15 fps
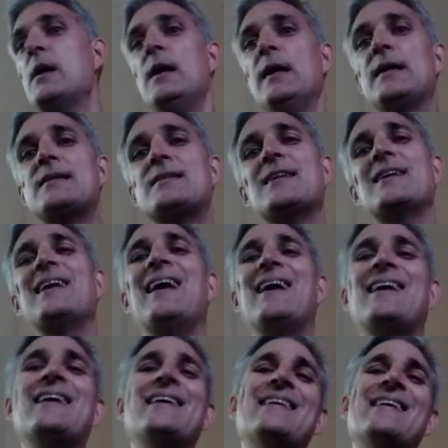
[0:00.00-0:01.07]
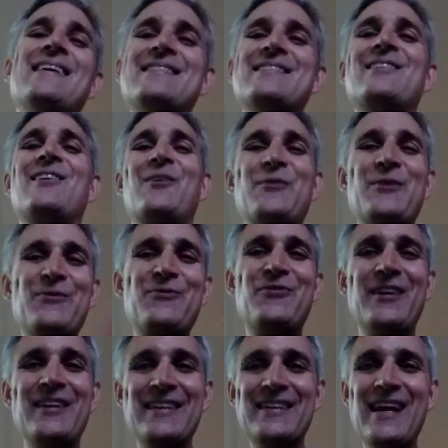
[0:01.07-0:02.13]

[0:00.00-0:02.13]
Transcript: He said, yeah, that's all real fine and